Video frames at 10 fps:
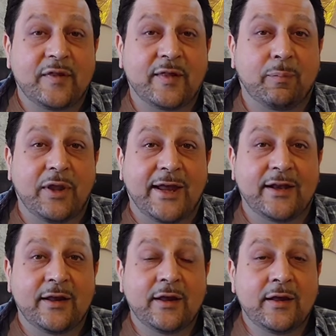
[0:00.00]
the plate
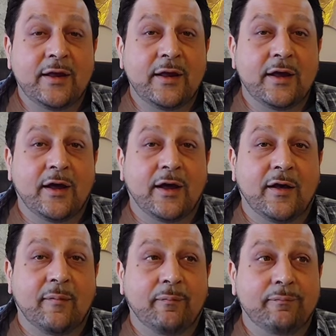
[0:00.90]

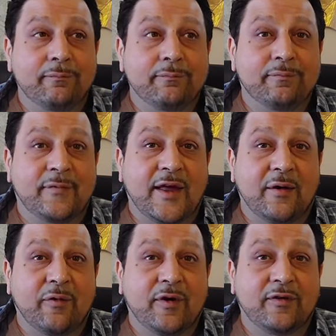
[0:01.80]
um,
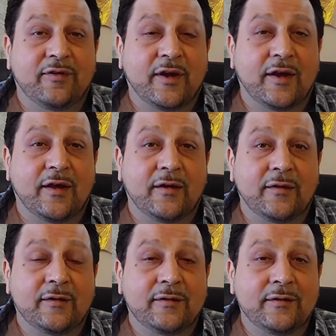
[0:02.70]
that was uh,
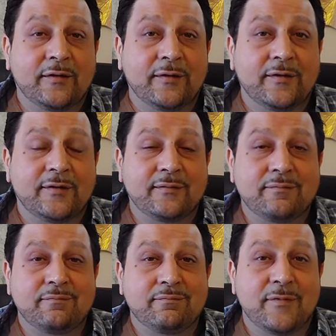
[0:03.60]

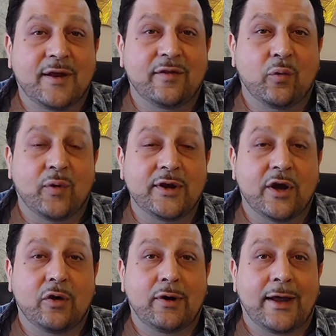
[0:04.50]
in the
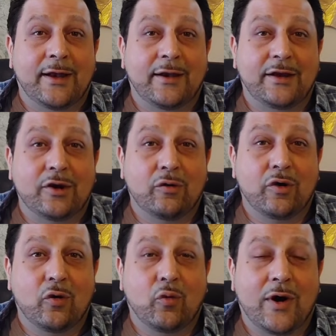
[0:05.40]
window, and I don't
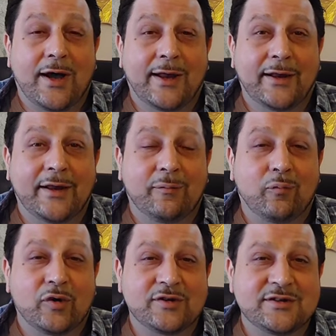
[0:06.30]
know why it
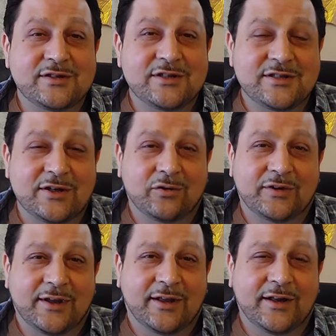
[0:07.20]
was still
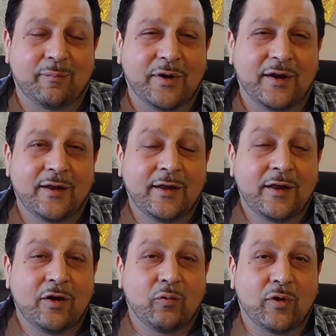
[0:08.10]
ticketed, but
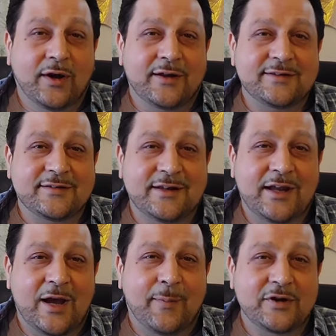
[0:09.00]
we're gonna
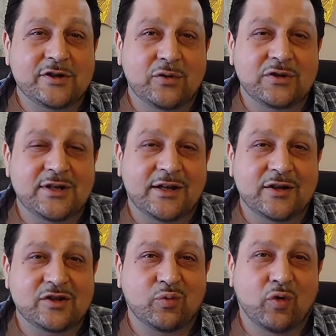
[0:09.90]
see how much those
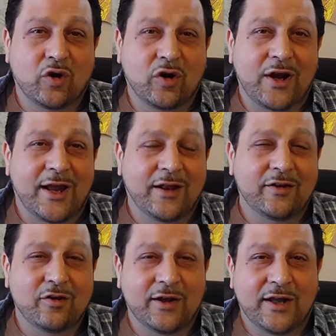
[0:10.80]
tickets were, and
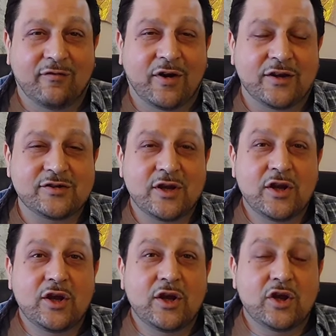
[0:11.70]
you can give us
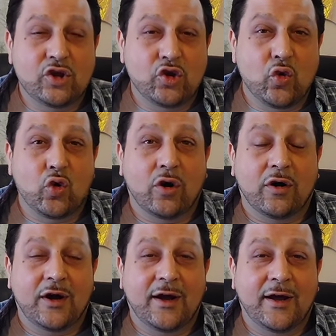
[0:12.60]

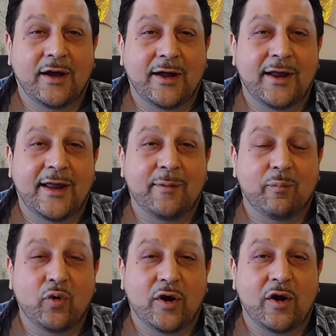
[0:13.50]
your uh,
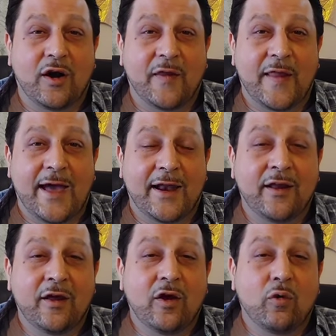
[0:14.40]
input on that,
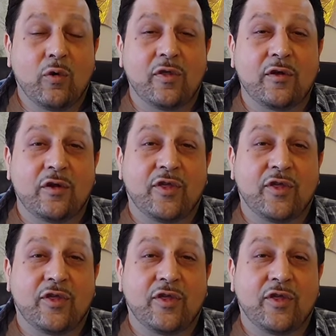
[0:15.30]
whether you